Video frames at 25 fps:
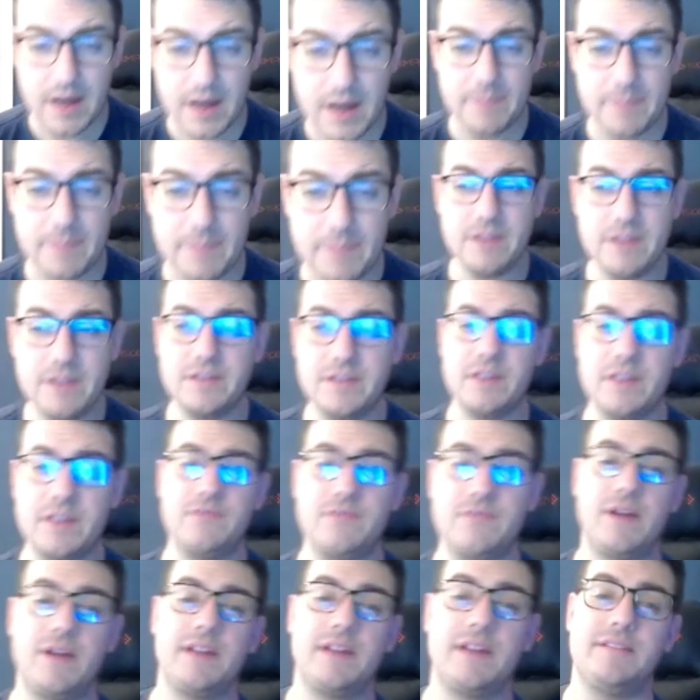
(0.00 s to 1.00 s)
He did
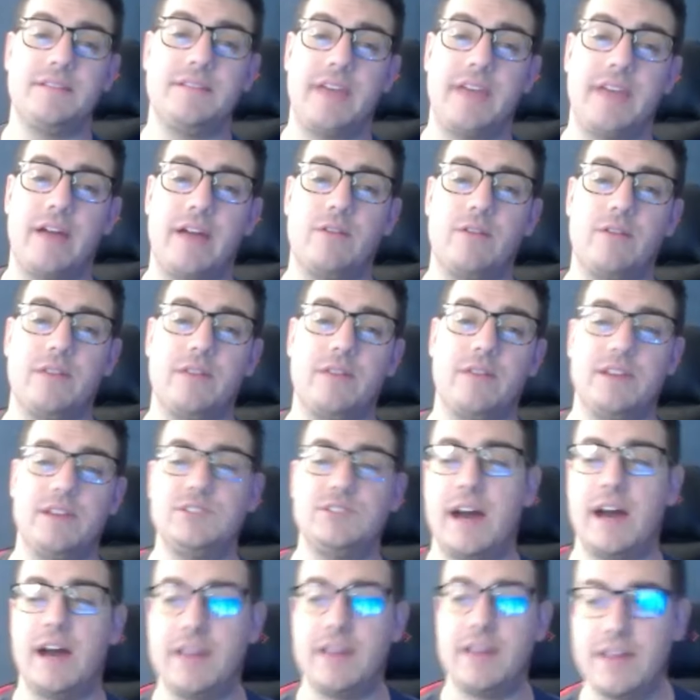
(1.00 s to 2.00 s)
find his arrow that he
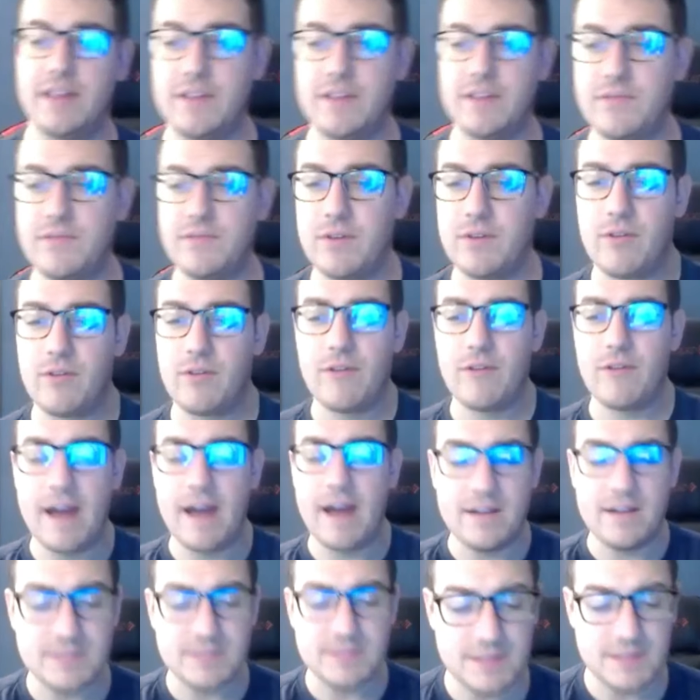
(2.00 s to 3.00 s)
shot, I think, for a
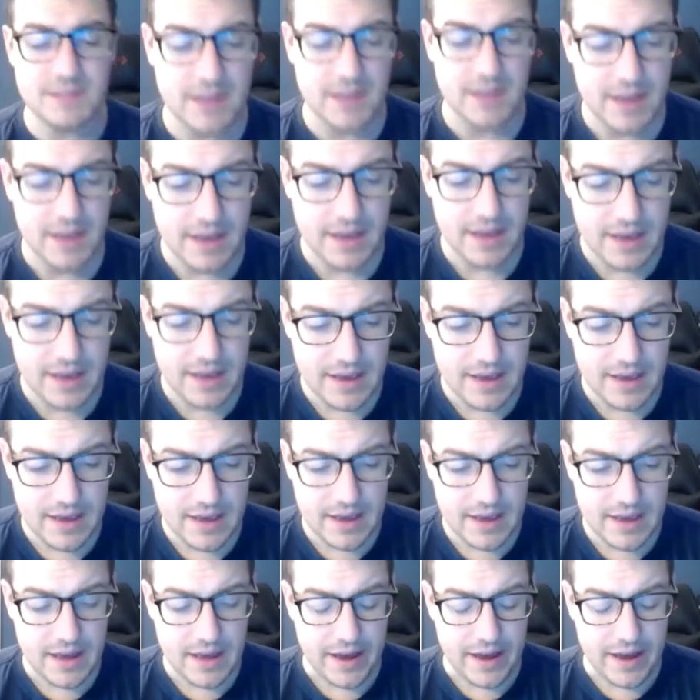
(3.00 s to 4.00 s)
grouse.
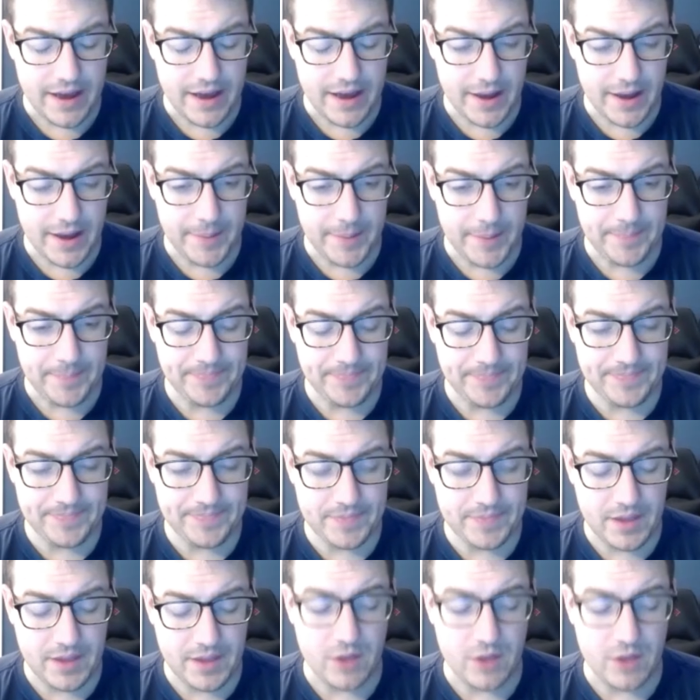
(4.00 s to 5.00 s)

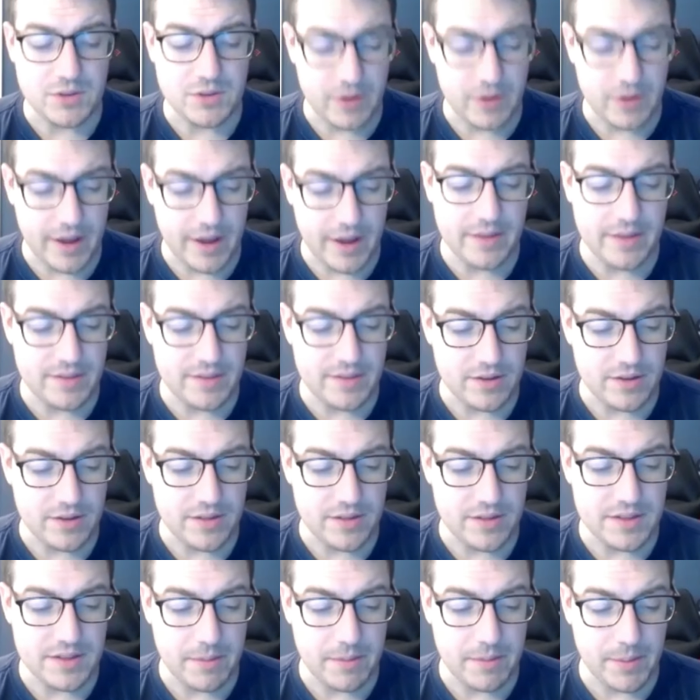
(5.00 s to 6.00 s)
This is
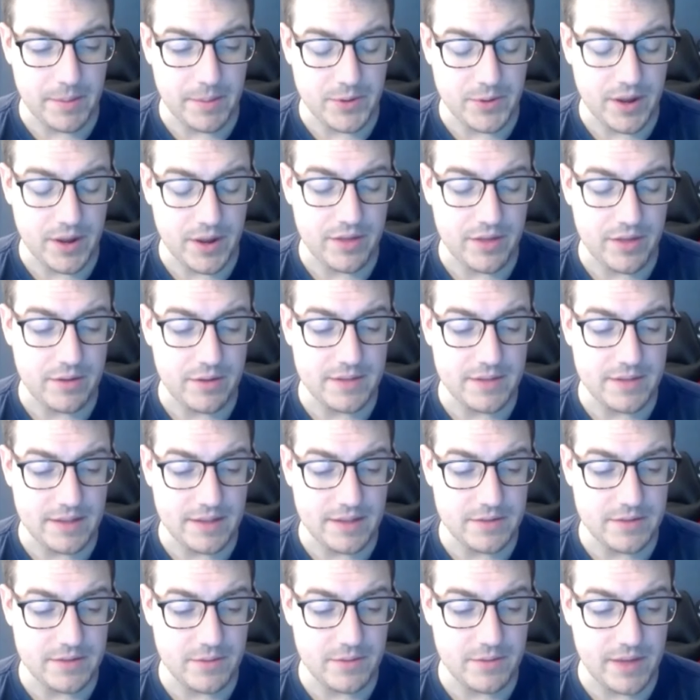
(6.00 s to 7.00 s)
all in the same episode. I thought it was
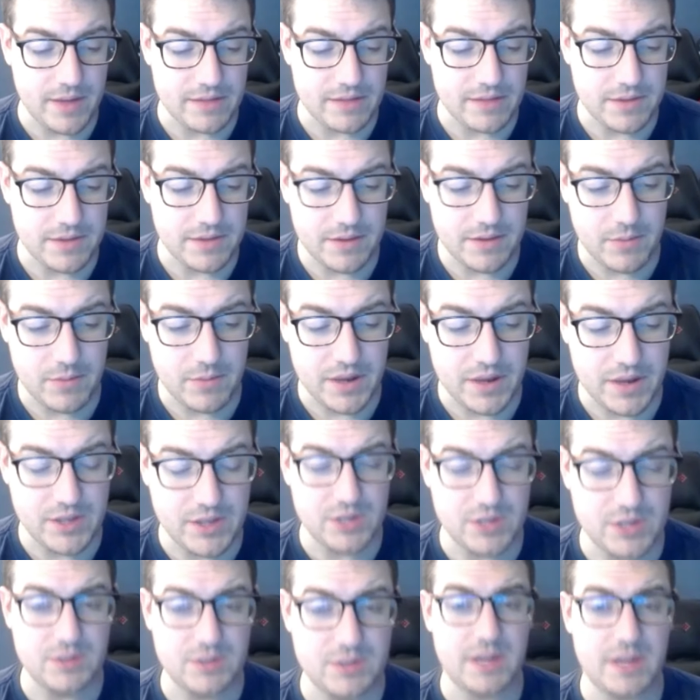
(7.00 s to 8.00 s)
last week, but
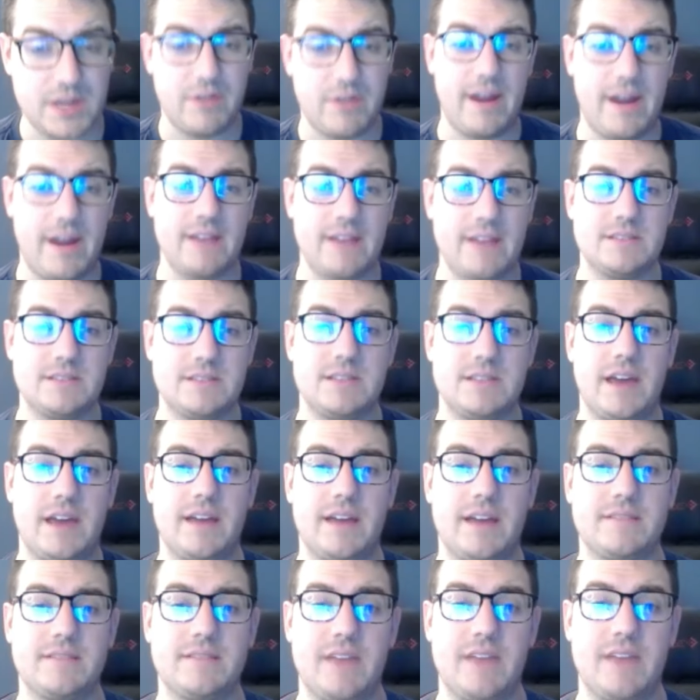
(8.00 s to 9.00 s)
he shoots at a grouse.
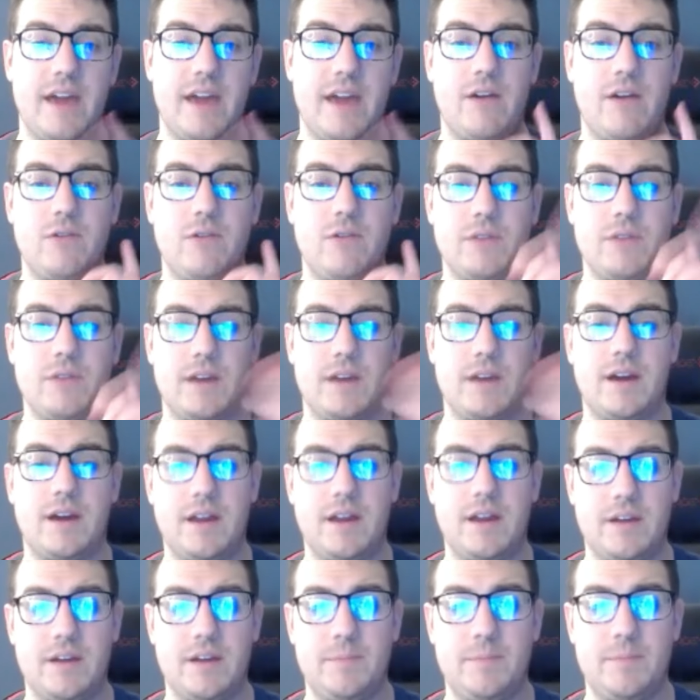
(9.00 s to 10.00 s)
I guess the arrow like
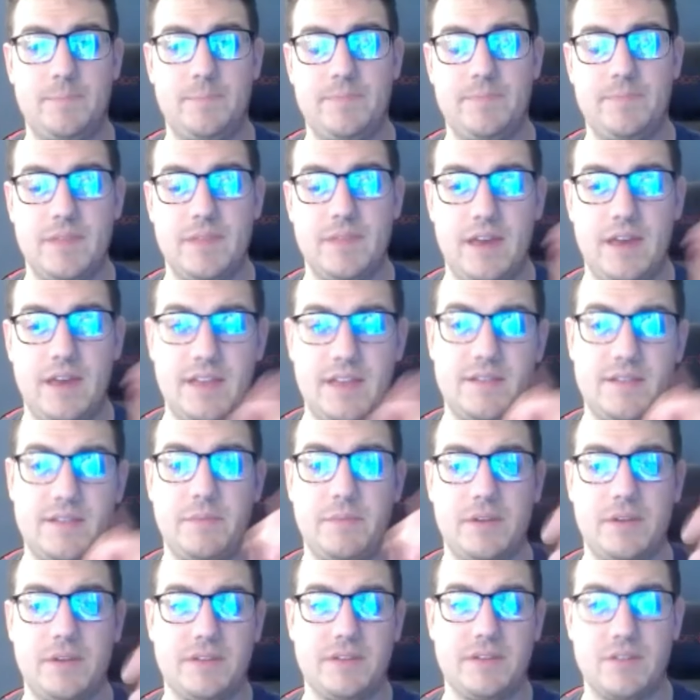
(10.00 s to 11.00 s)
kind of hits
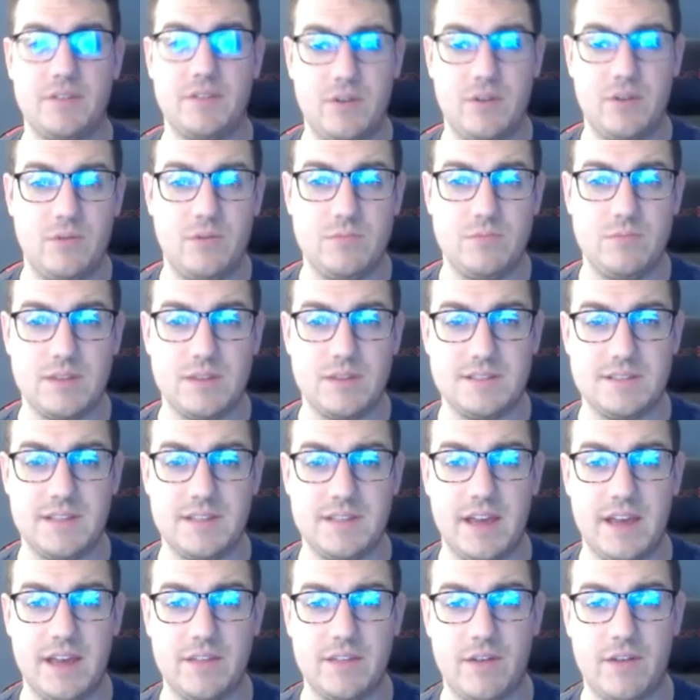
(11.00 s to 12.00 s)
it, but doesn't go like
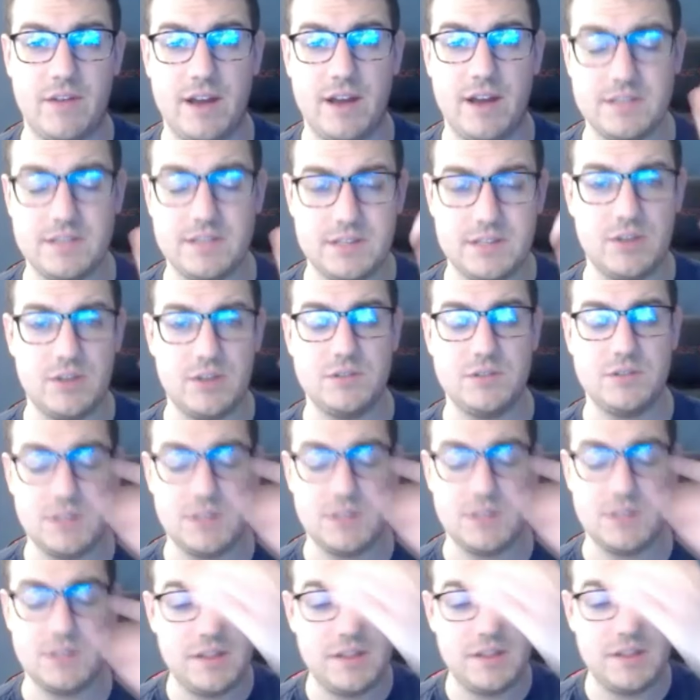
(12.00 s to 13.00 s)
stay in the grouse. Goes
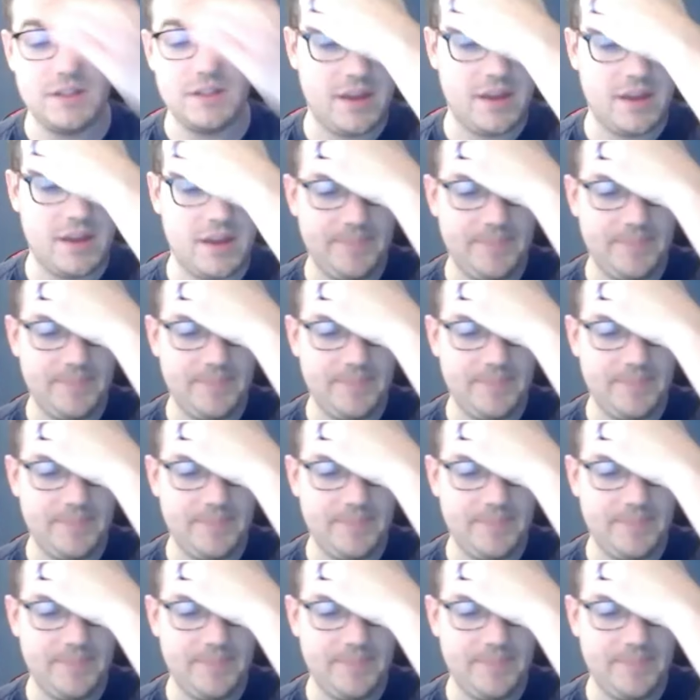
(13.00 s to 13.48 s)
into the lake.